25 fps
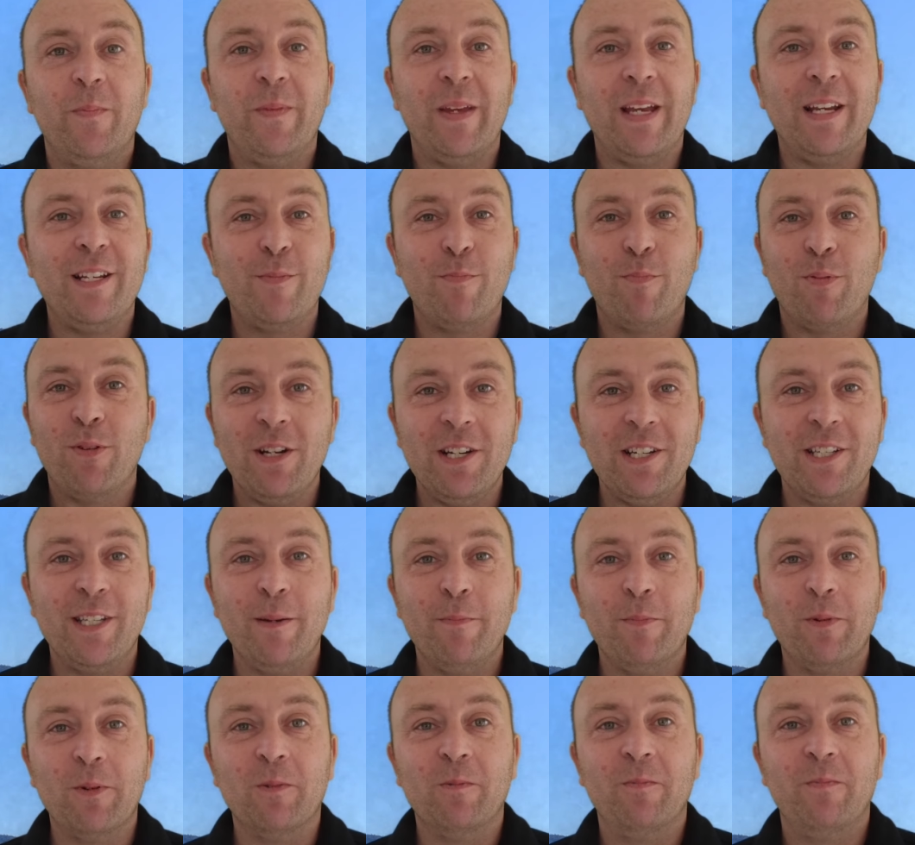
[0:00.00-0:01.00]
it's pretty
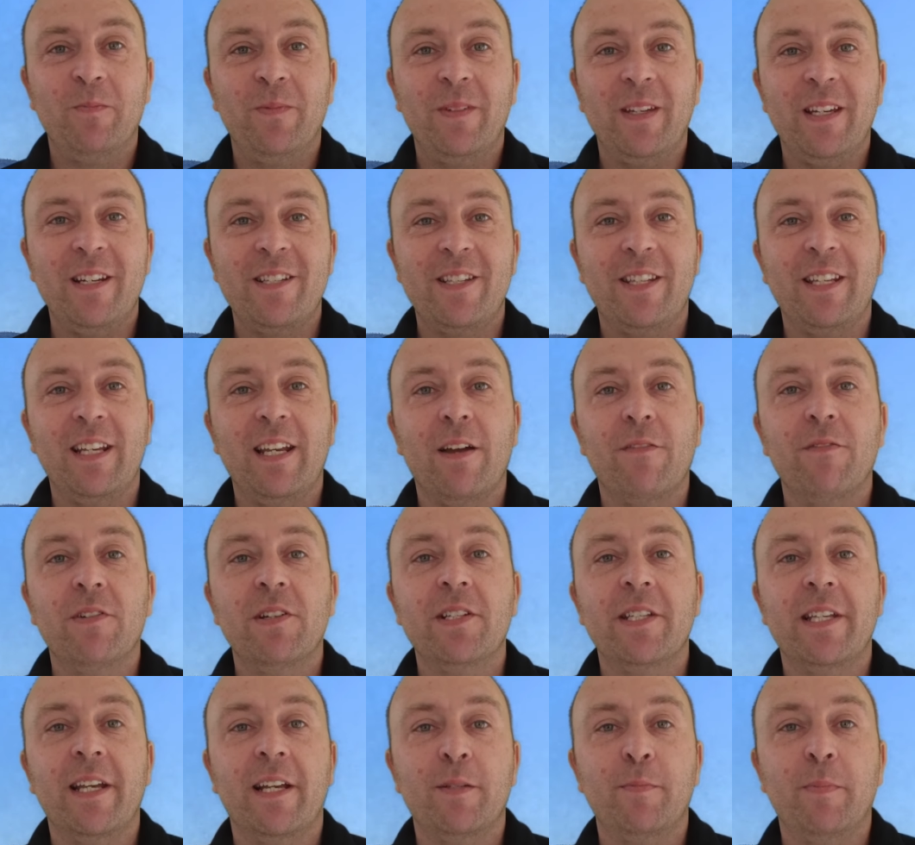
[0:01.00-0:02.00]
simple. It's the
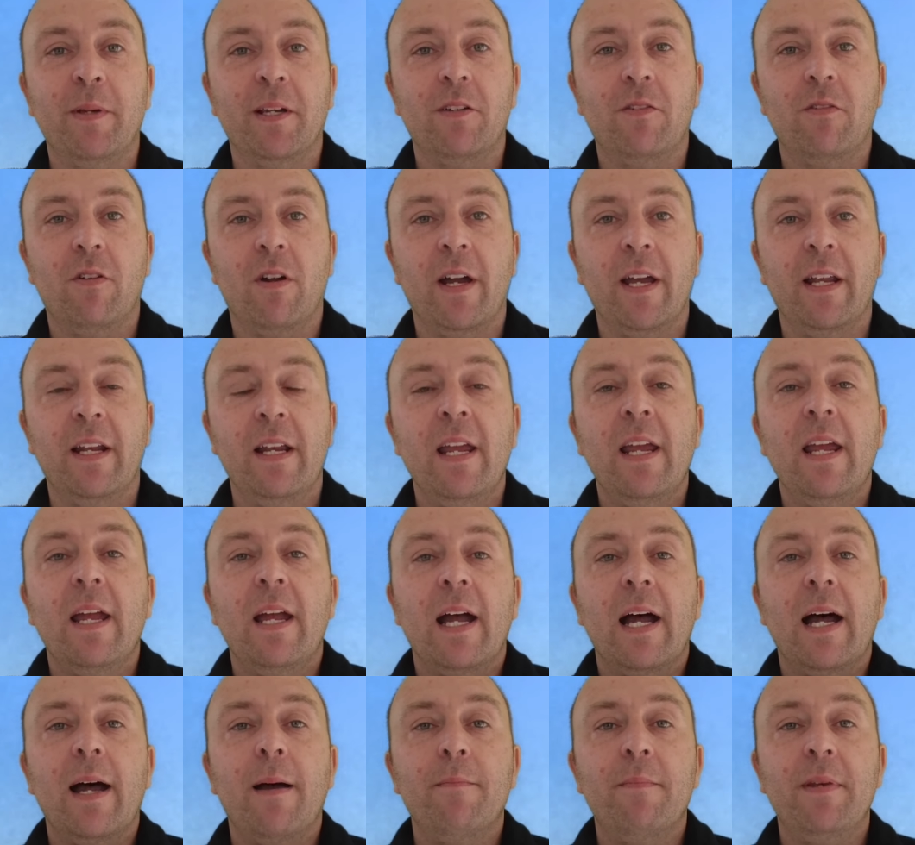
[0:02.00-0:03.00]
governance aspect, right?
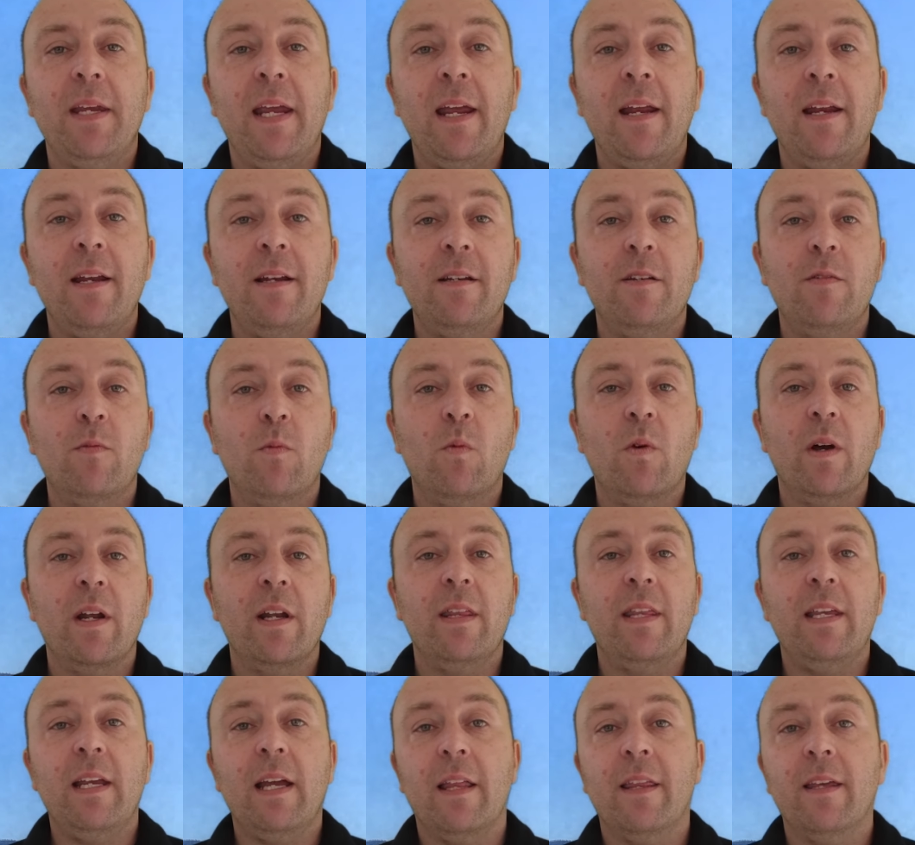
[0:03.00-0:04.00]
And one
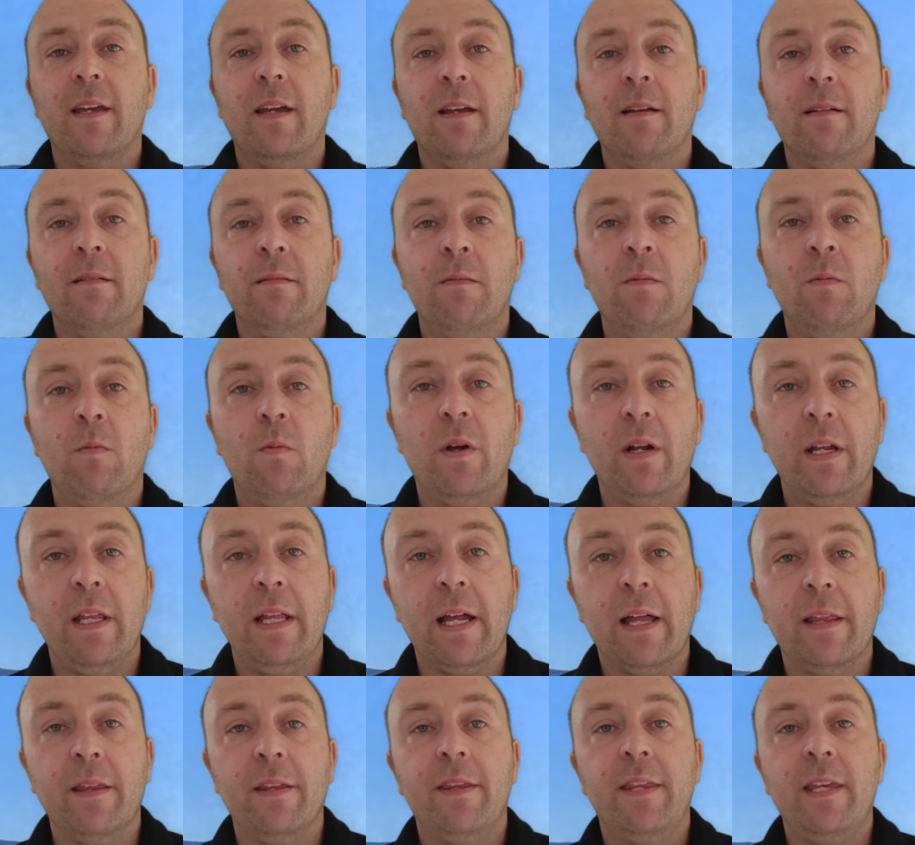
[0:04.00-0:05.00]
of the
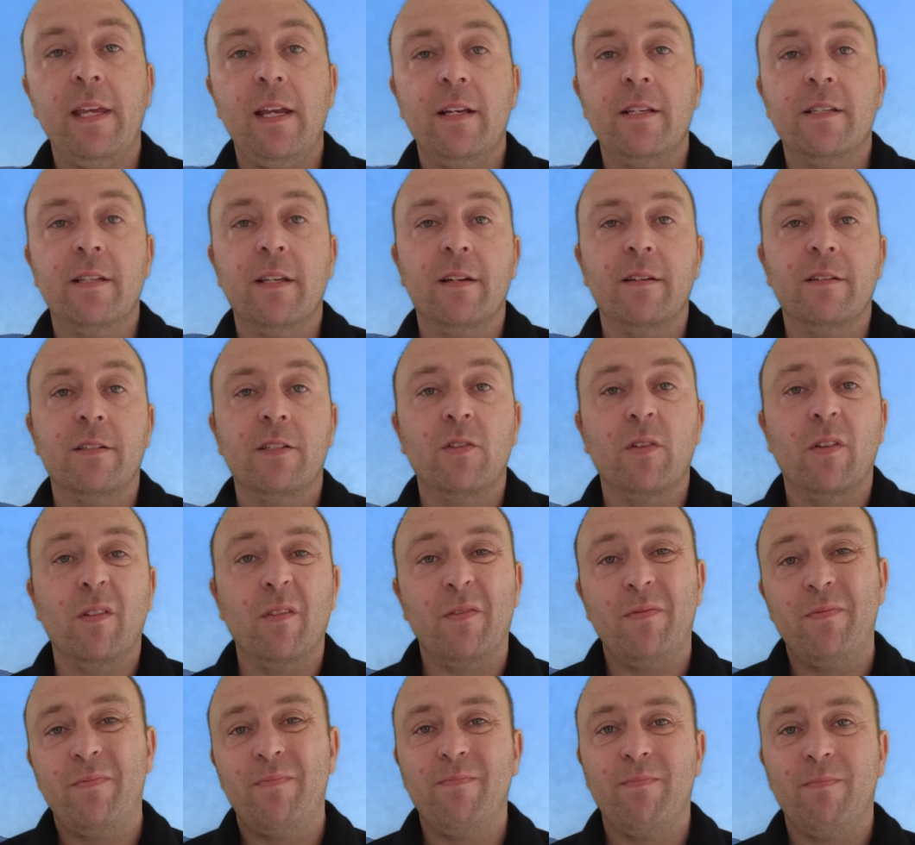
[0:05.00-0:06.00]
other things that has sort
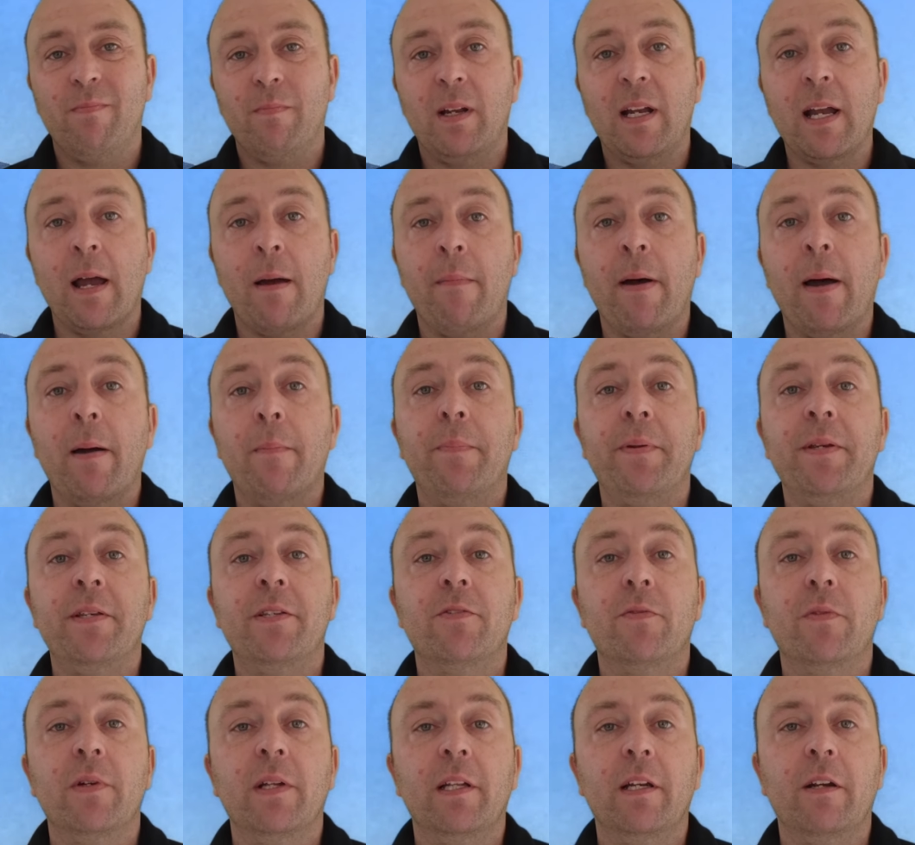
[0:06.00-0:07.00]
of come up
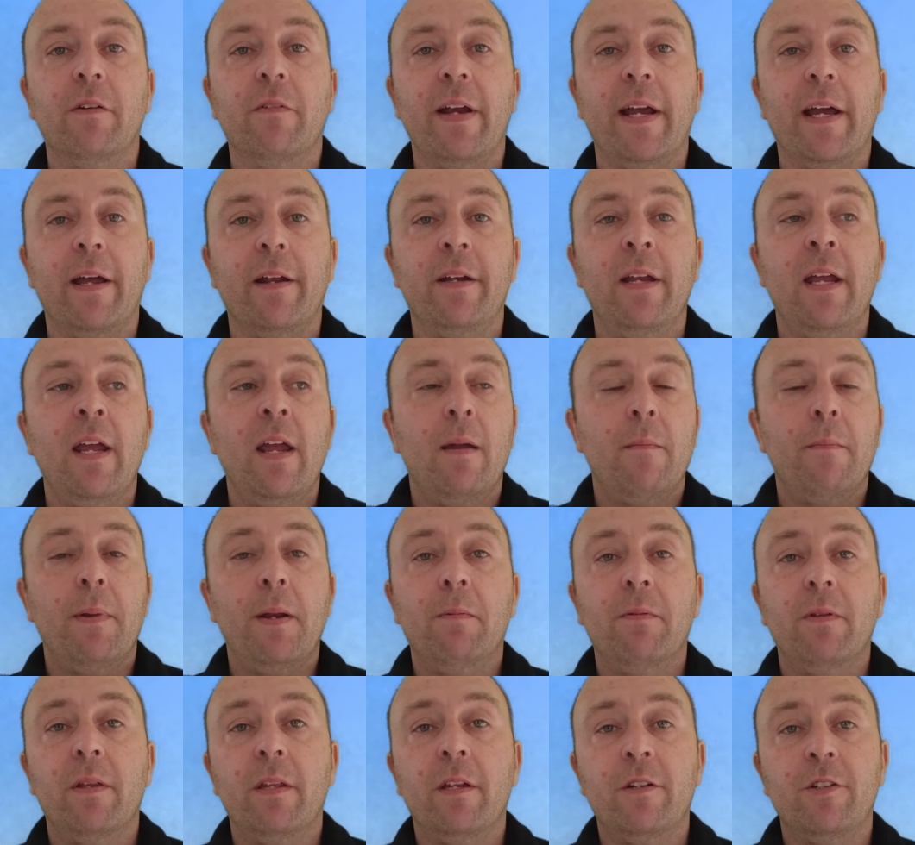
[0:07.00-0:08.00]
is really around
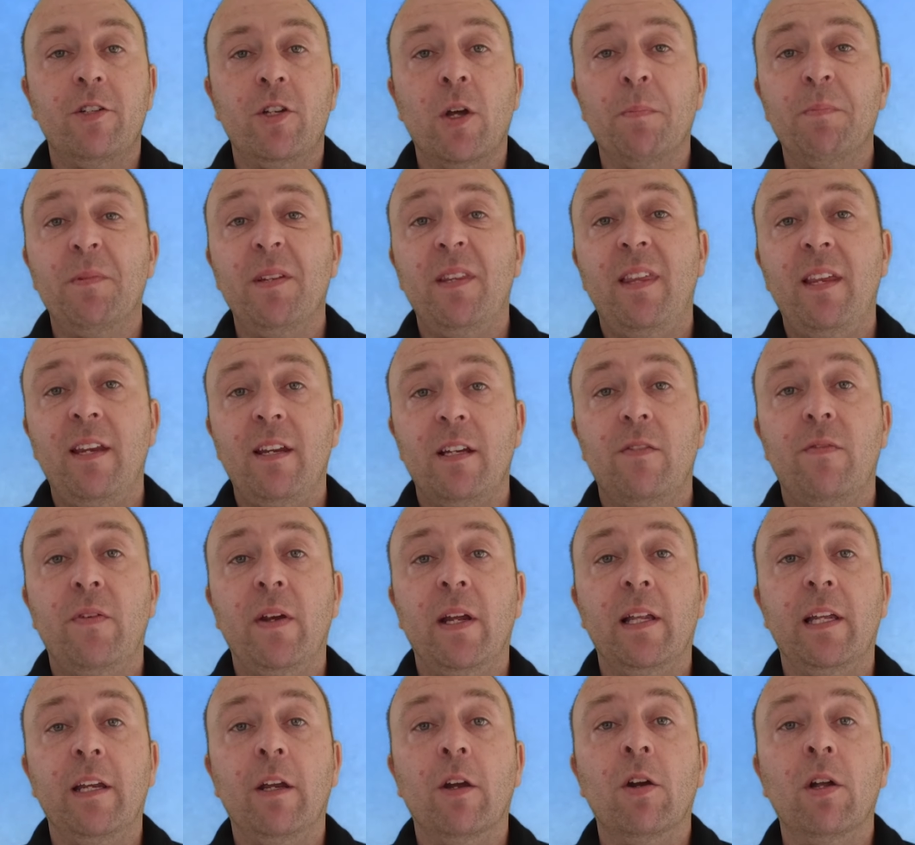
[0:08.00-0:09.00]
people that adopted things
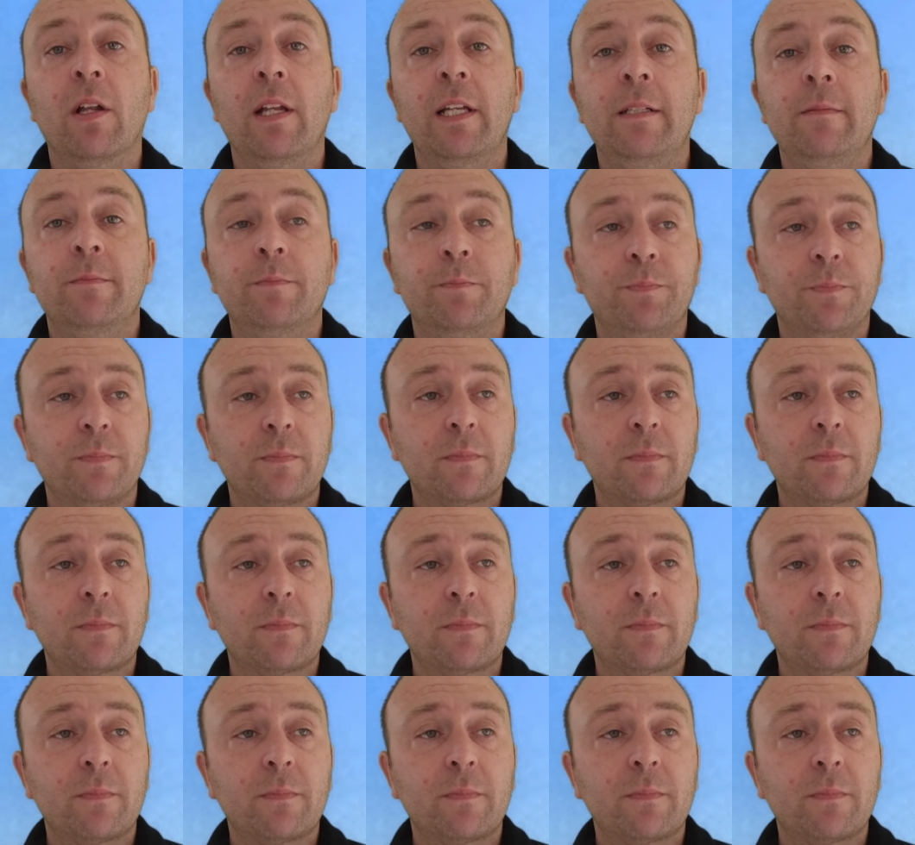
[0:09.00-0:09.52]
fairly early.